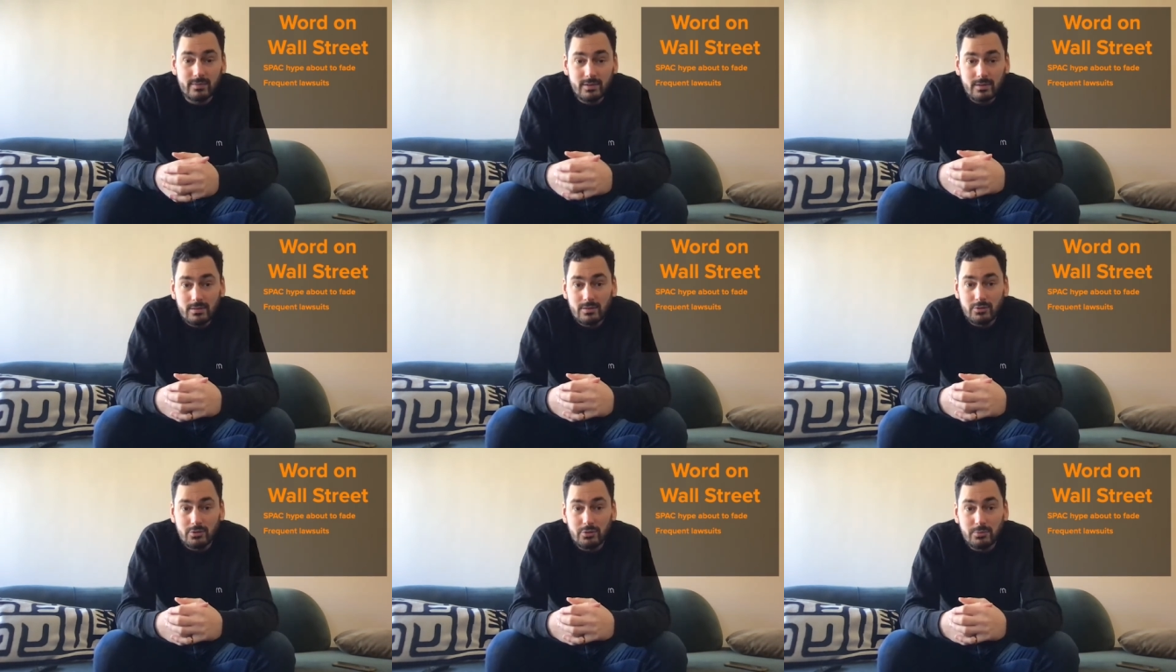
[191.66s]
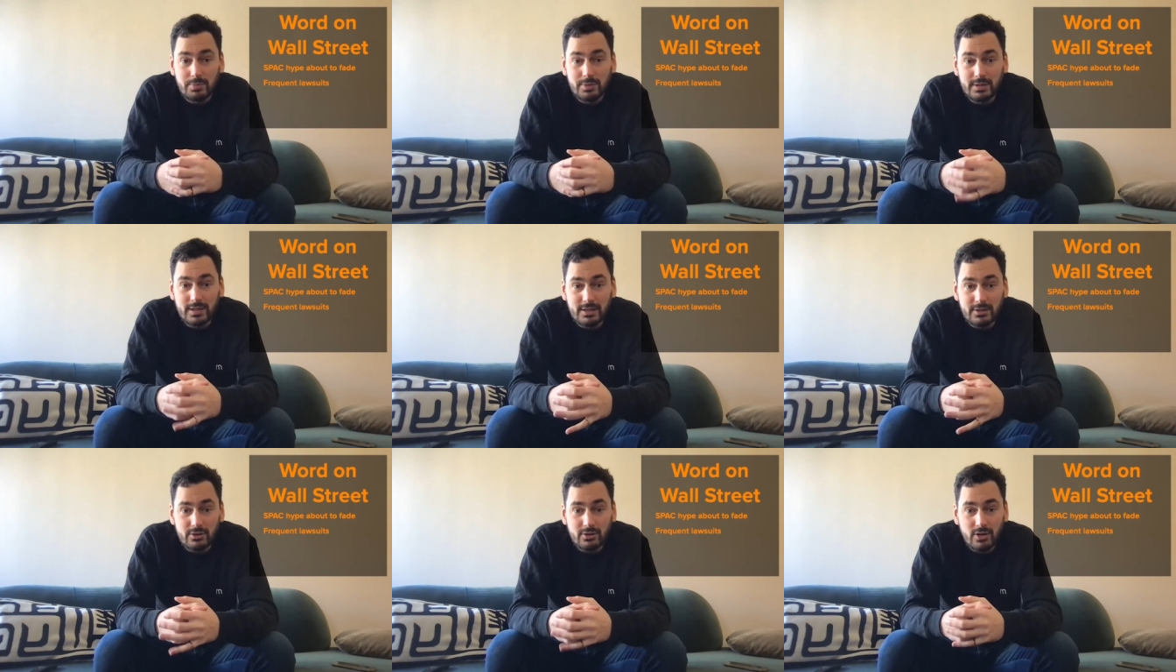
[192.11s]
could be
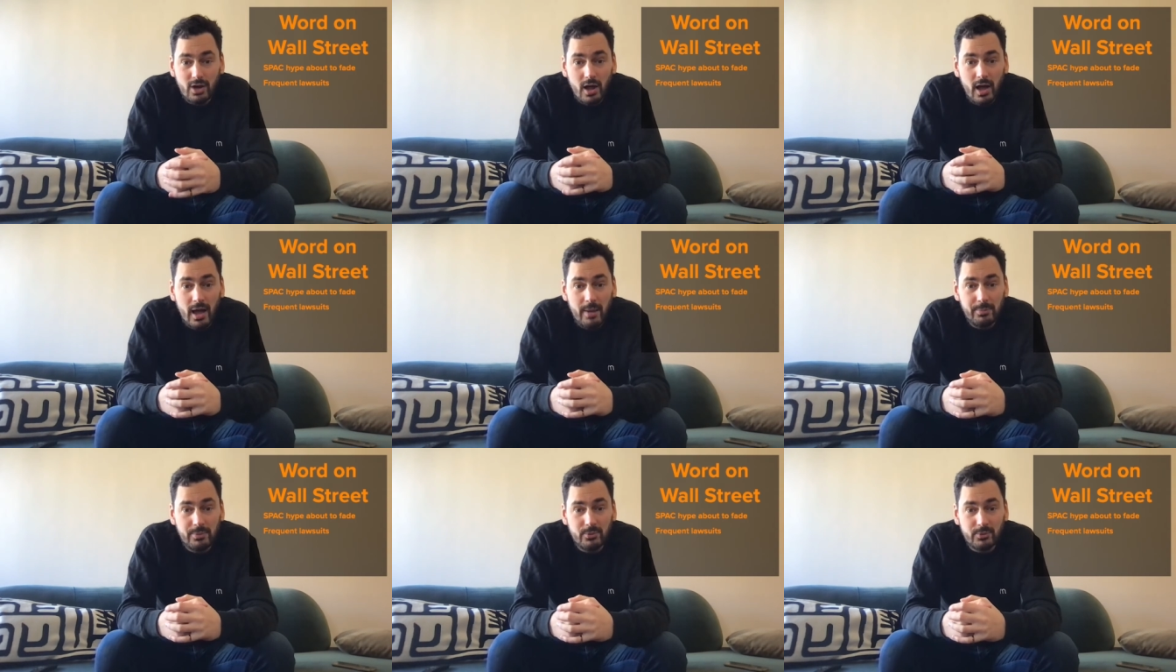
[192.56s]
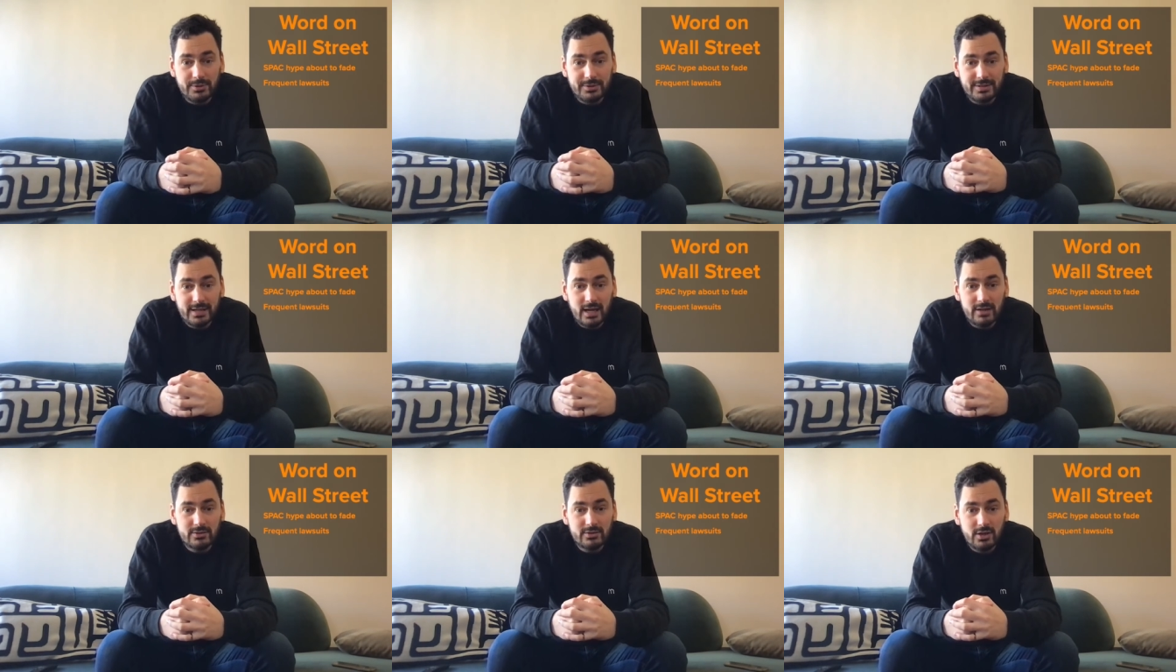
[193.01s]
that you're not happy with
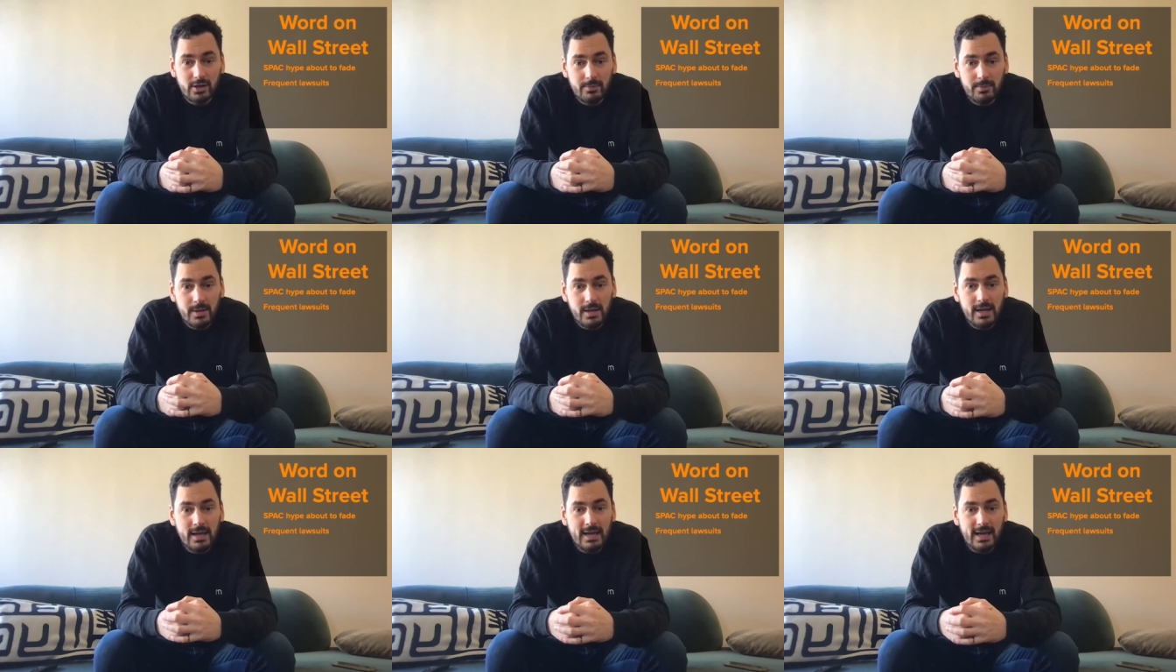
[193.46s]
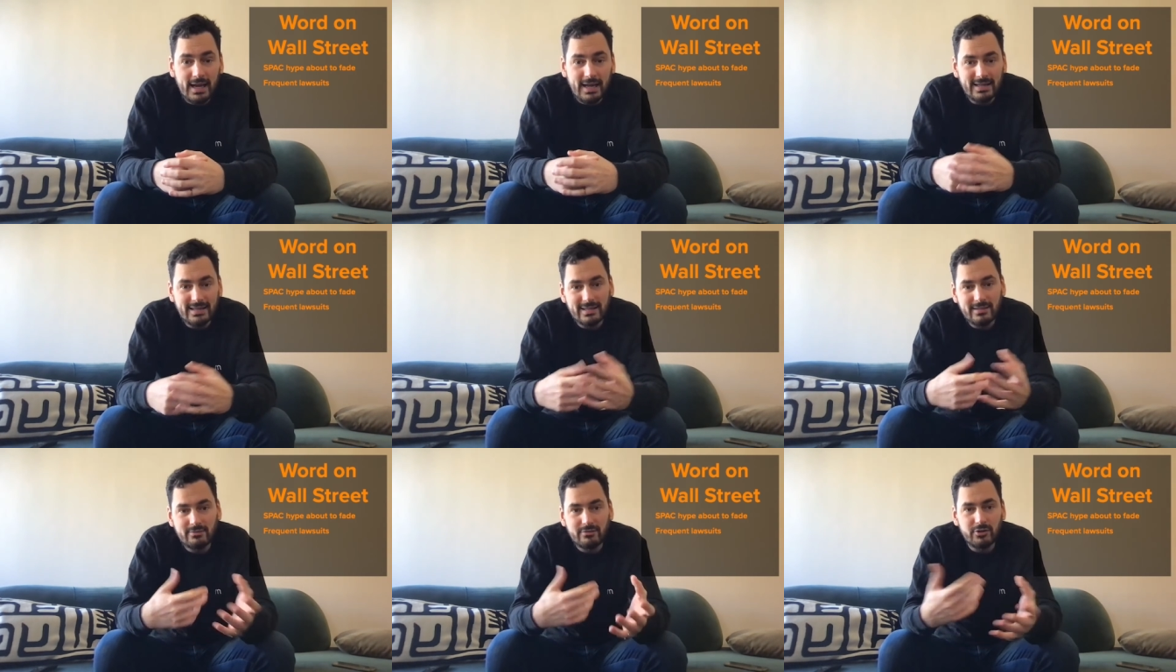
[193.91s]
the outcome,
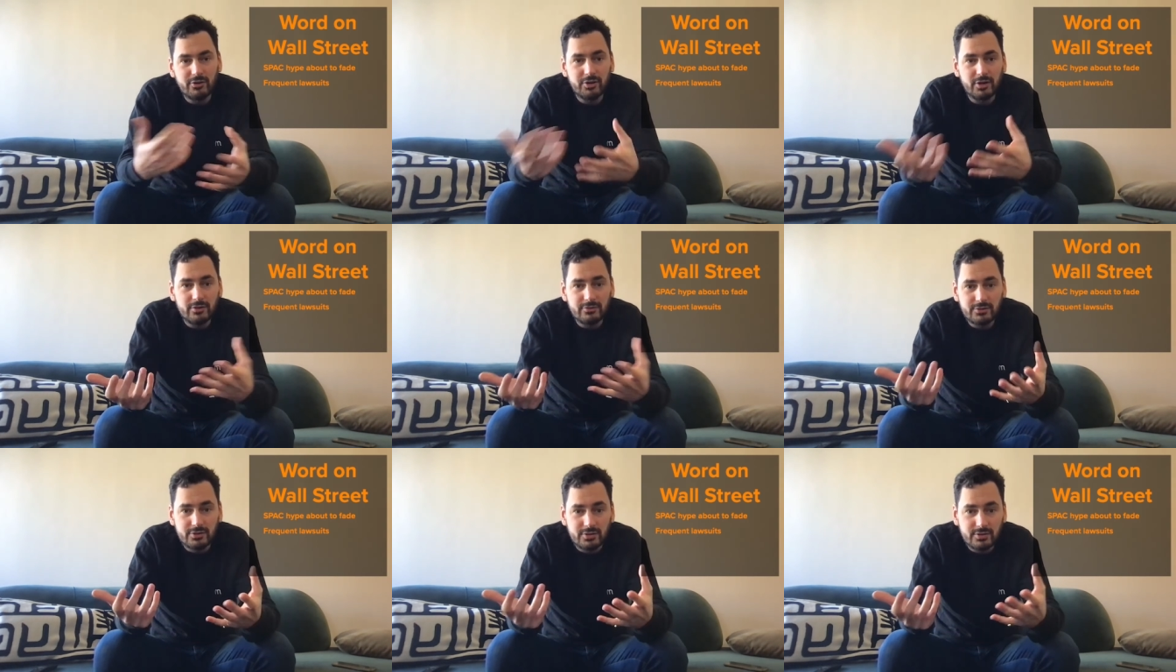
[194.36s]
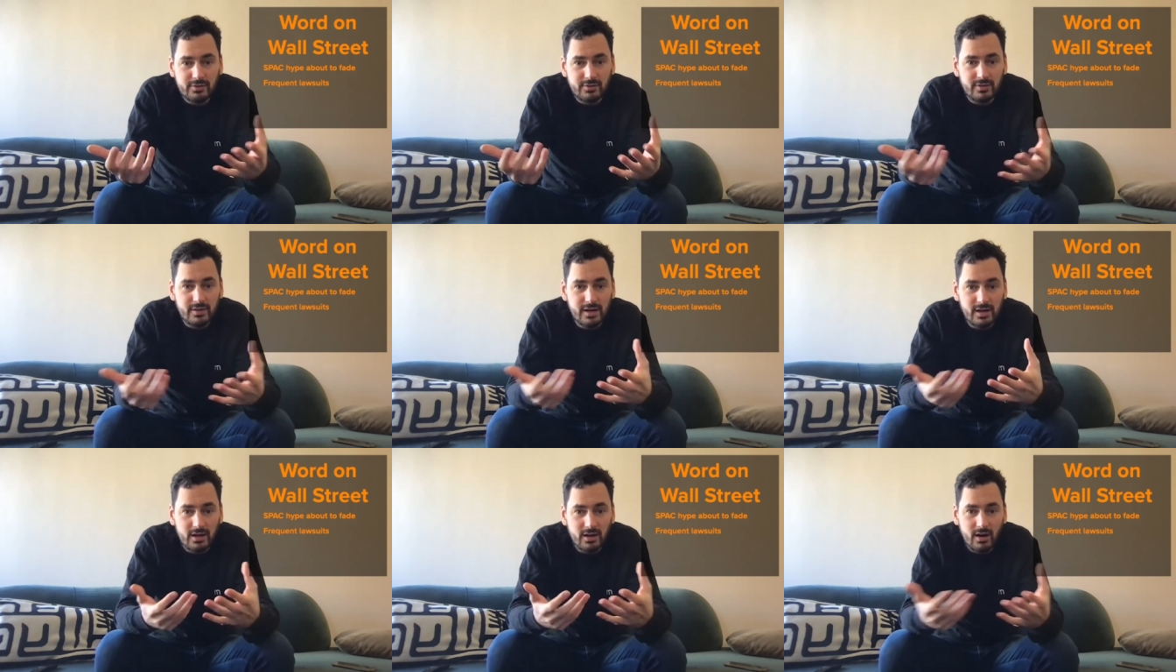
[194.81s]
and then very
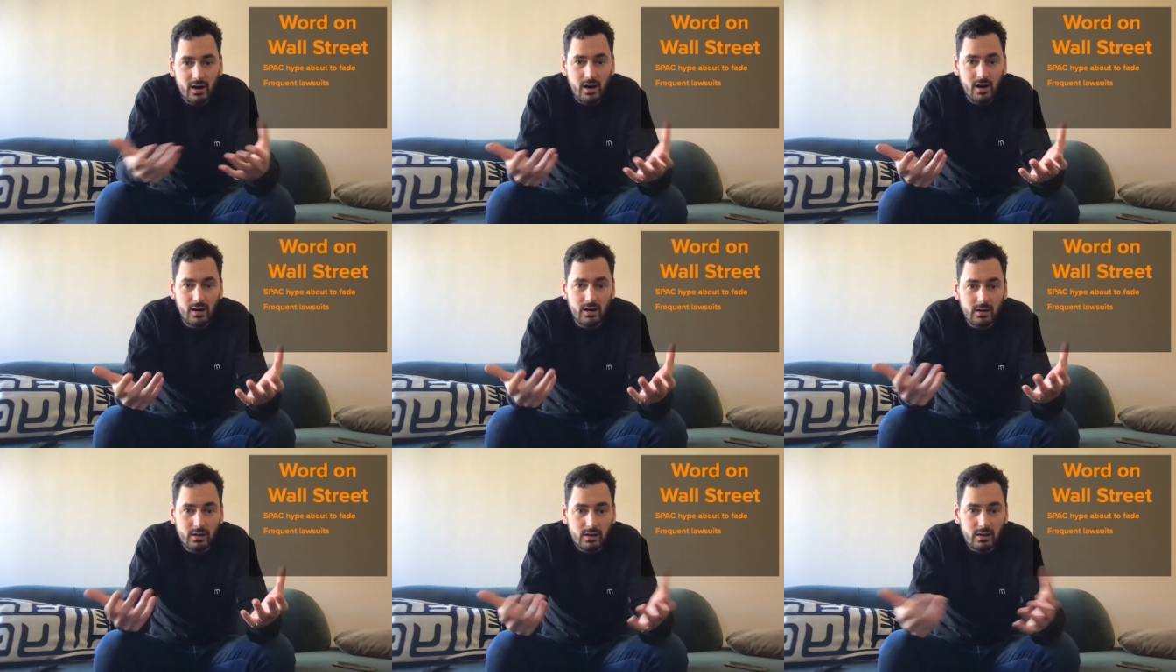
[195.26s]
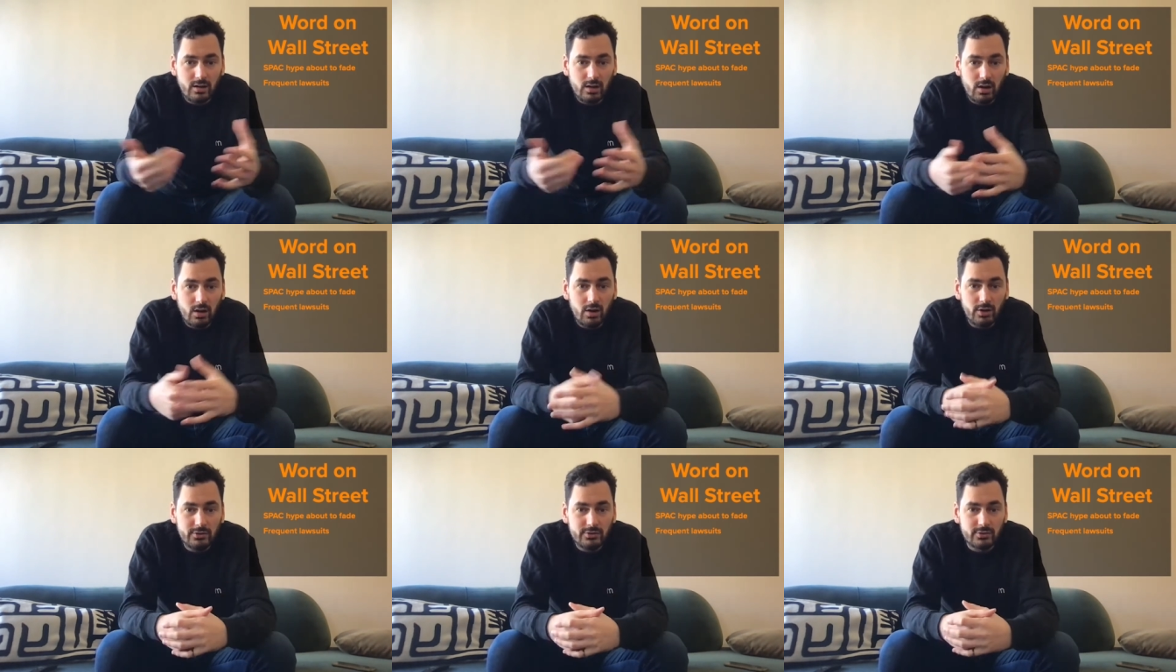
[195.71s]
often there are
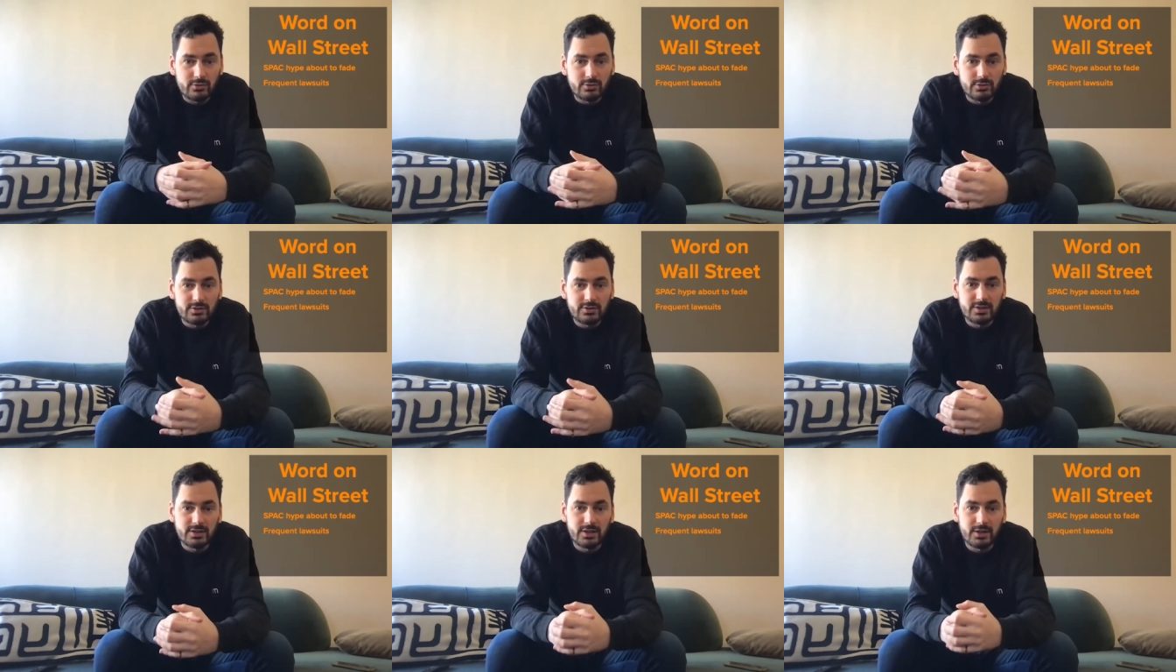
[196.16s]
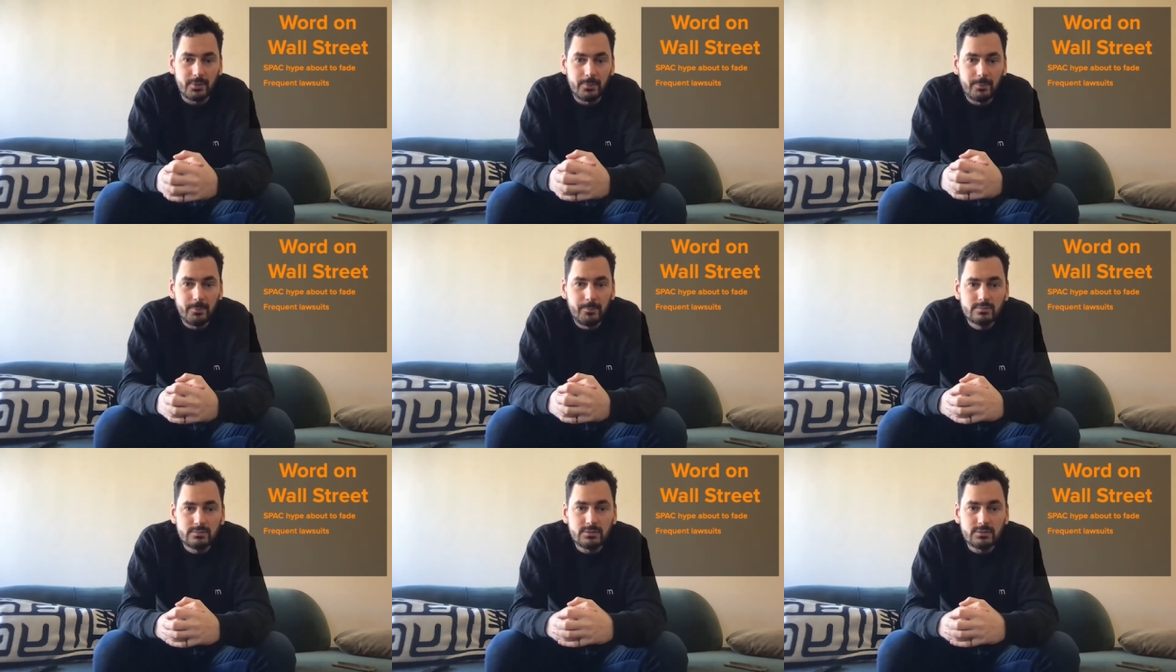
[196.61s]
lawsuits here.